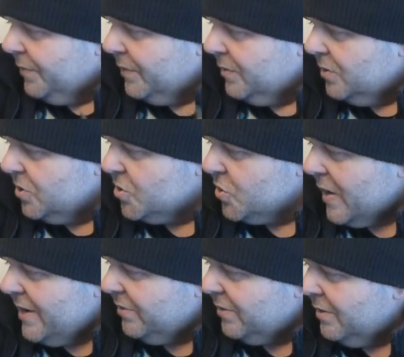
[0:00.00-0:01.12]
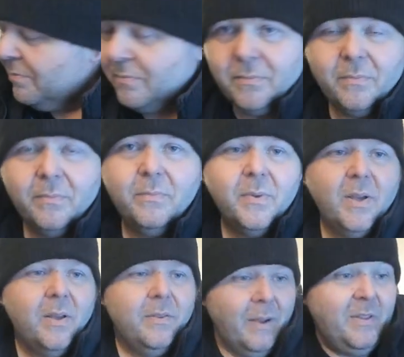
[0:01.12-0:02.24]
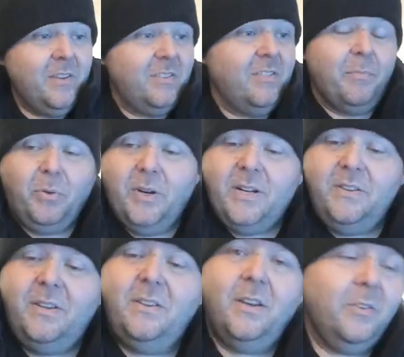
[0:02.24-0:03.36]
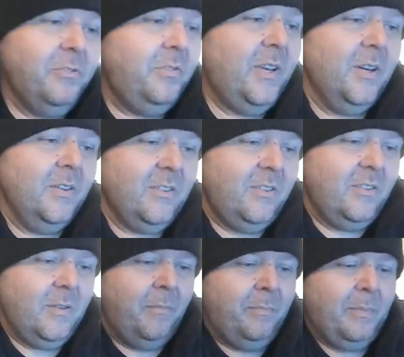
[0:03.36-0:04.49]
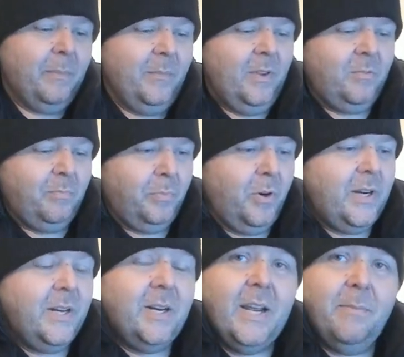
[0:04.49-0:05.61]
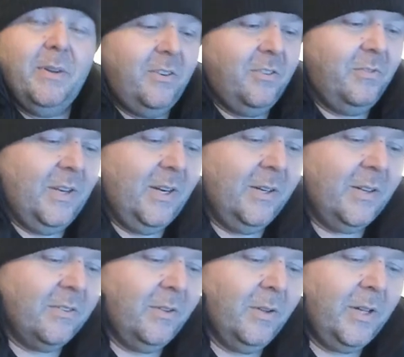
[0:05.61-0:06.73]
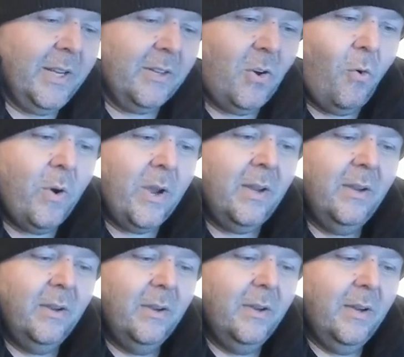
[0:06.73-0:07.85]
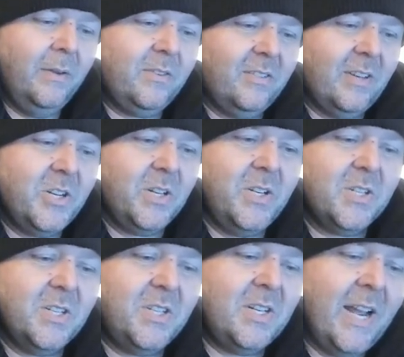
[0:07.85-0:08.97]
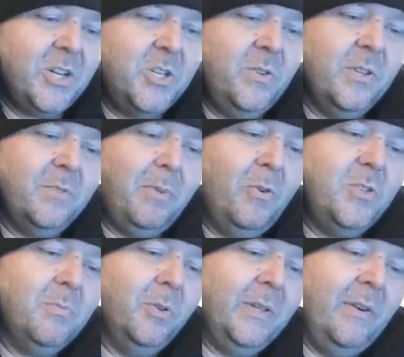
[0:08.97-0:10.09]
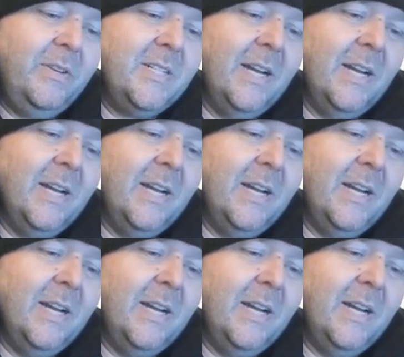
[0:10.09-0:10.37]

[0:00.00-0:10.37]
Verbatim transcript: just trace him. I mean, this is a pretty detailed figure. This is a is pretty damn nice figure. It doesn't look like a toy. It's essentially it's a statue that's posable. Now he's not